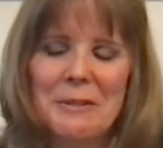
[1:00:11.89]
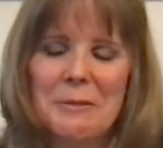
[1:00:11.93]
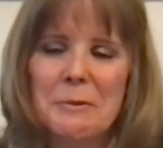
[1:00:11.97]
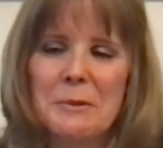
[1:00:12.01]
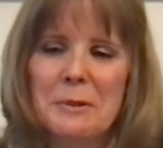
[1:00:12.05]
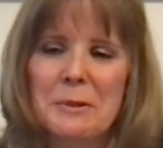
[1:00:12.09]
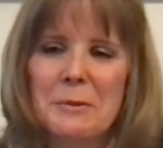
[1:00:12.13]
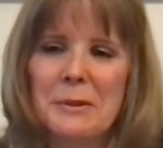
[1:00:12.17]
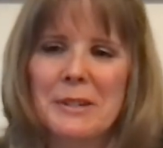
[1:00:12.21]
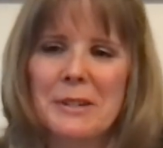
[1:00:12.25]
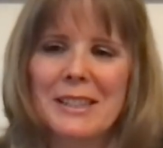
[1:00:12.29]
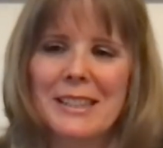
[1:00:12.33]
It
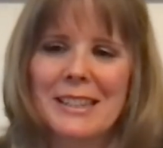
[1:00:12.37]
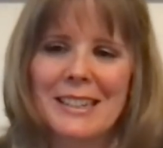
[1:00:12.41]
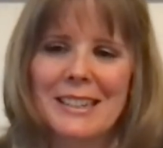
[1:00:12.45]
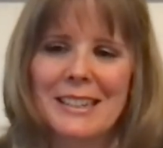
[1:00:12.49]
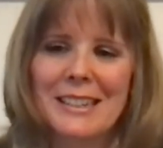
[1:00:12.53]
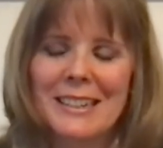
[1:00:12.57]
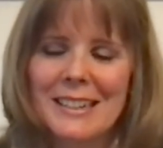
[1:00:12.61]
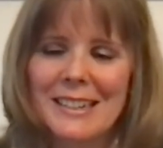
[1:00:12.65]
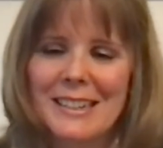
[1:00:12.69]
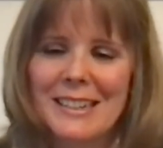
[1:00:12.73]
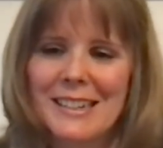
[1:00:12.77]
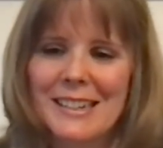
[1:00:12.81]
was
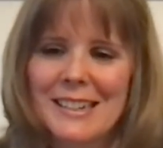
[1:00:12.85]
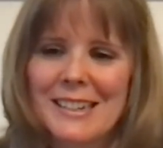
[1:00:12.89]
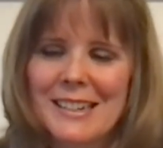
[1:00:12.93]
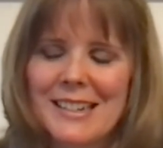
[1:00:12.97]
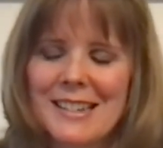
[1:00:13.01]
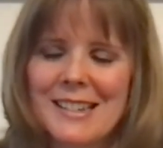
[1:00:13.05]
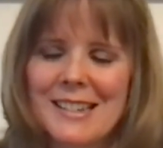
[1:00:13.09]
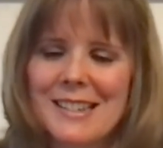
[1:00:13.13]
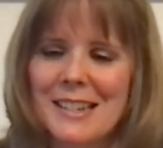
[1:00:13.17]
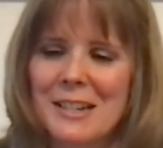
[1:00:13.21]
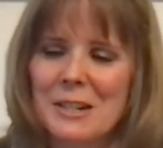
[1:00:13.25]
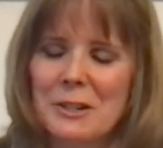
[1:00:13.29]
really
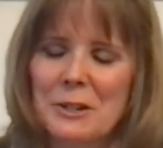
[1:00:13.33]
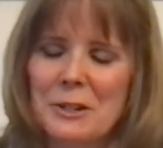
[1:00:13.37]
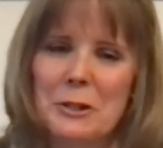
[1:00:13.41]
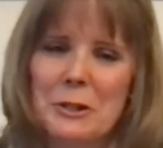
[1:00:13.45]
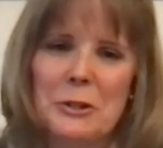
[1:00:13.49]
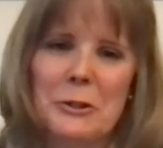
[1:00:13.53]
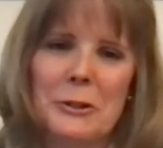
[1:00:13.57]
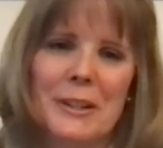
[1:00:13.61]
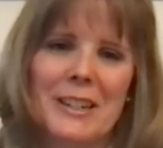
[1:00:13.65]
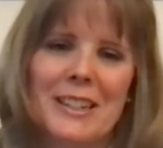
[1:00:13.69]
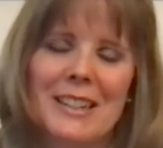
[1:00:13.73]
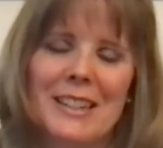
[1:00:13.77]
such a
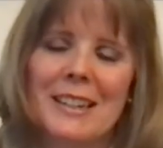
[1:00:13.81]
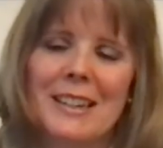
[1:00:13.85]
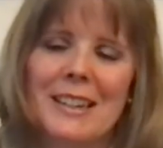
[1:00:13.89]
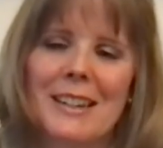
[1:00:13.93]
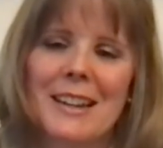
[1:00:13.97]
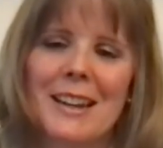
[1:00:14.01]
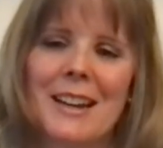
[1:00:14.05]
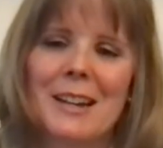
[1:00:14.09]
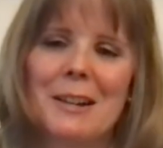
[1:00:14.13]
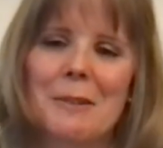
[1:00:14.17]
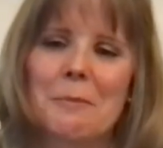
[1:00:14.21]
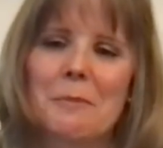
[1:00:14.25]
treat
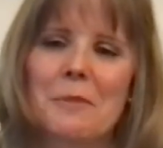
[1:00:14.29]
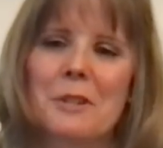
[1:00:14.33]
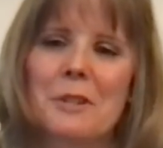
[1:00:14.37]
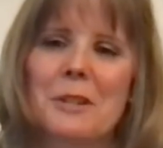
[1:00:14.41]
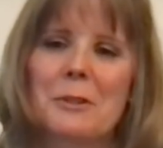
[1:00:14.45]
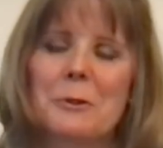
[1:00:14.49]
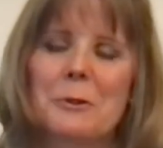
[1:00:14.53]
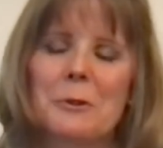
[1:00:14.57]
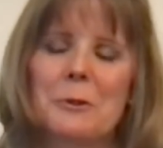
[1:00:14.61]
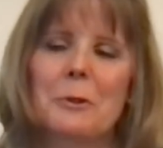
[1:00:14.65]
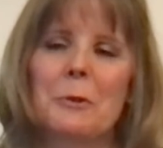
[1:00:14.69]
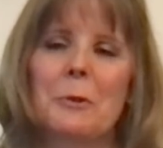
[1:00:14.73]
to
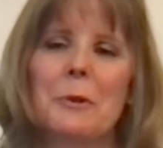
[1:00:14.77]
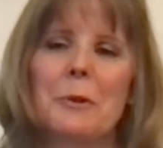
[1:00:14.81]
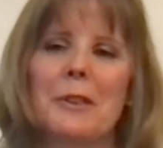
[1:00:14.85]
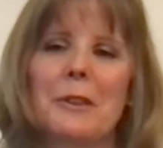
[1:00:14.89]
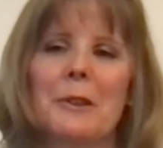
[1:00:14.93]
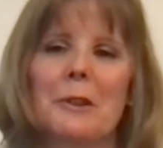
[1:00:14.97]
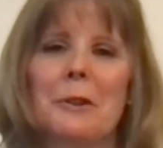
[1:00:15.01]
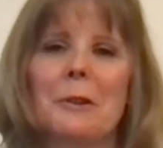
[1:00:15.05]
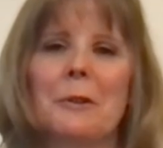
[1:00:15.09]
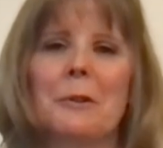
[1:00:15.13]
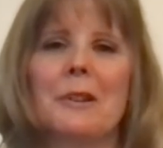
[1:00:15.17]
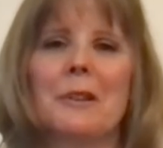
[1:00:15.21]
talk
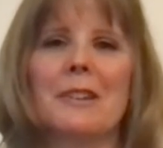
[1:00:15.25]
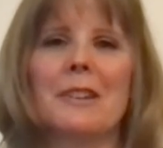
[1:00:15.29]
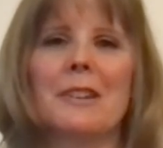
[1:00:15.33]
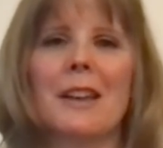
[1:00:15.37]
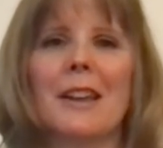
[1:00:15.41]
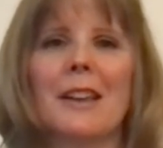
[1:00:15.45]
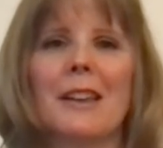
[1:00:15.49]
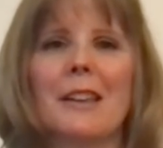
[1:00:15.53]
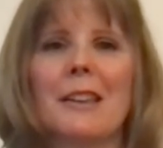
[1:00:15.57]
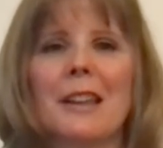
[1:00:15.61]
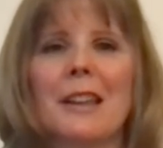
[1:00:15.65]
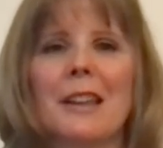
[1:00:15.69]
with you.
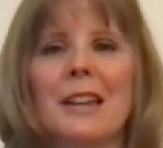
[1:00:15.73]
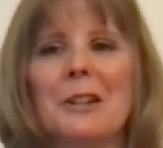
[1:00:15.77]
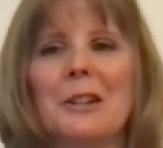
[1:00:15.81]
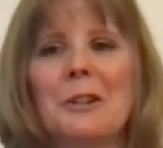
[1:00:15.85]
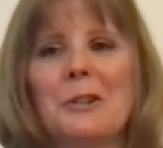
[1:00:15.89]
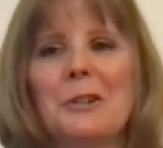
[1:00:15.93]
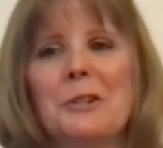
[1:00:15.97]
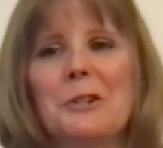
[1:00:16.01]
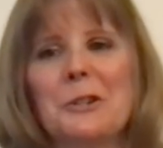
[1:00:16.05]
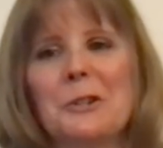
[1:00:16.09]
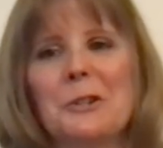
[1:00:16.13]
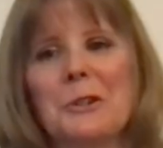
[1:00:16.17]
And thank
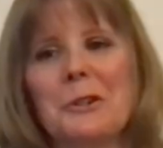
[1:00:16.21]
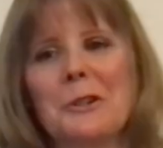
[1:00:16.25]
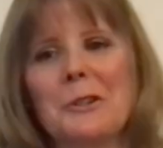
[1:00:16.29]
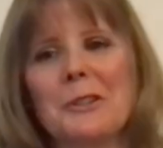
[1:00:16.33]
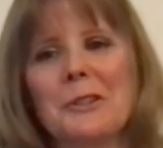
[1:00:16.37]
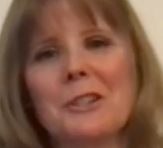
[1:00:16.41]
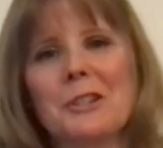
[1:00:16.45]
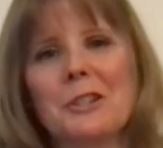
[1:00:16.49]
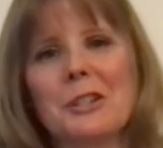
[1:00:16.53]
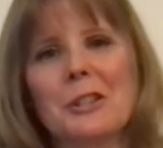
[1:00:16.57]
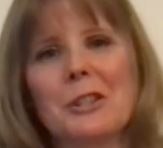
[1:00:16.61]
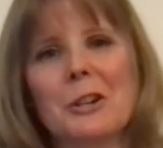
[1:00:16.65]
you to
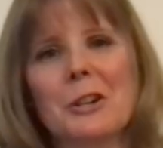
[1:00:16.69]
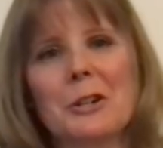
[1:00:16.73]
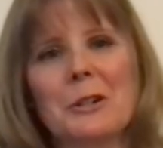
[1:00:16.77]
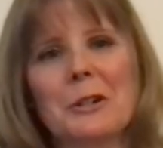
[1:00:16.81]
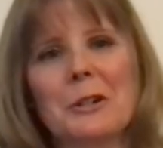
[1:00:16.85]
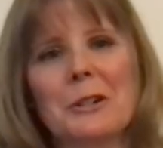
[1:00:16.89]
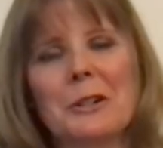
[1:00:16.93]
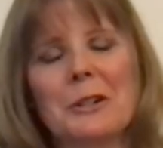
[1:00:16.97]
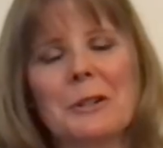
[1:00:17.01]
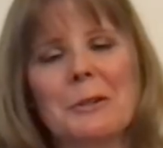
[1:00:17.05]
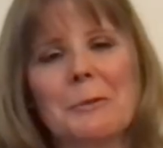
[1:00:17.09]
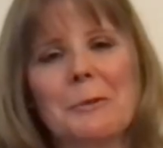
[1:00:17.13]
the
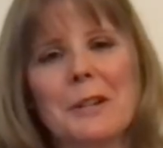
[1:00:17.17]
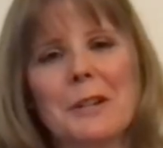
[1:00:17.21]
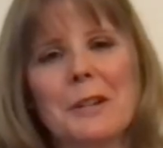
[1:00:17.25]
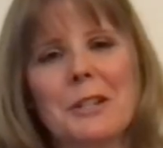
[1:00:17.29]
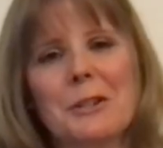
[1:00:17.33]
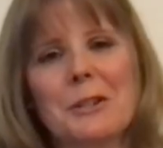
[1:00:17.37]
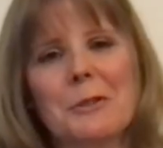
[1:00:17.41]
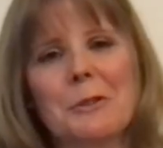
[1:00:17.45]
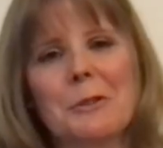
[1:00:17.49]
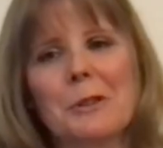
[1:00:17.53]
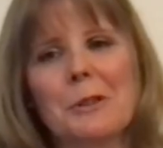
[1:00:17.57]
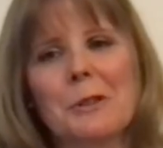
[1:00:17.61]
Geelong and
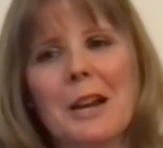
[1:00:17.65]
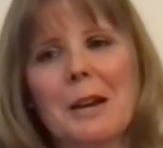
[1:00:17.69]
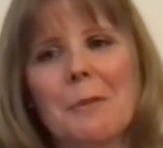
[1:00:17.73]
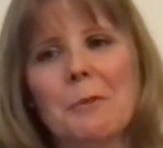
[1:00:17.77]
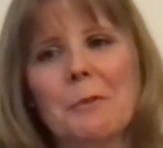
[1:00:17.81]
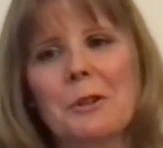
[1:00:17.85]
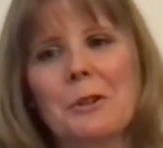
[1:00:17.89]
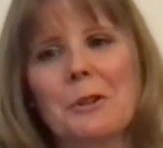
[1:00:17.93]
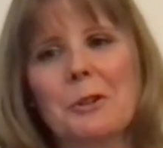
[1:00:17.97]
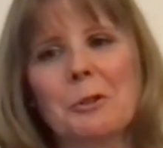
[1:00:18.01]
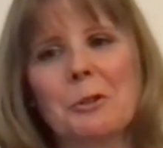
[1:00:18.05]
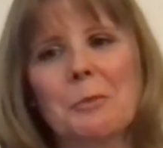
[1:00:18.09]
Regional
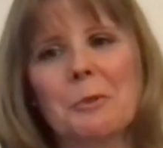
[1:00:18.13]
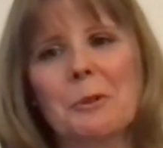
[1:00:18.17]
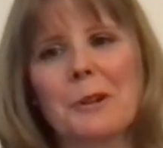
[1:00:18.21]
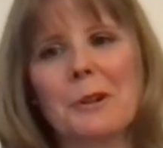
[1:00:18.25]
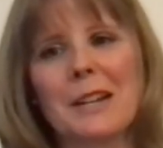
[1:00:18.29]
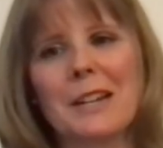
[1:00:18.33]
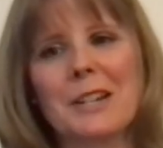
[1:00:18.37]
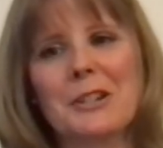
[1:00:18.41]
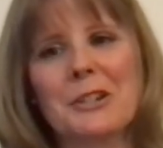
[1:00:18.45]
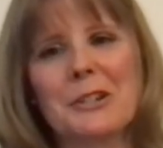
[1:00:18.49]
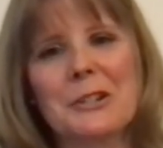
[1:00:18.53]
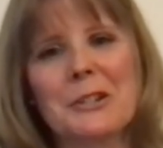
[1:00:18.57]
Library
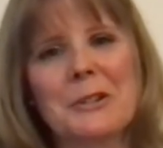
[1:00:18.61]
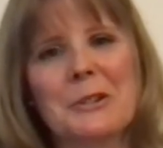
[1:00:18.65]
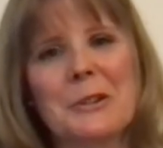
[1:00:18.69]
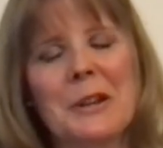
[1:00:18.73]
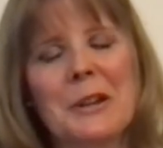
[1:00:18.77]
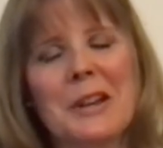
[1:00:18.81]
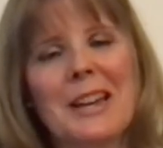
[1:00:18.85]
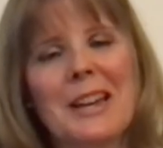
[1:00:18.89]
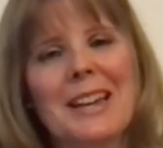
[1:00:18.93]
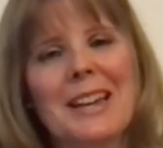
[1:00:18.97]
Corporation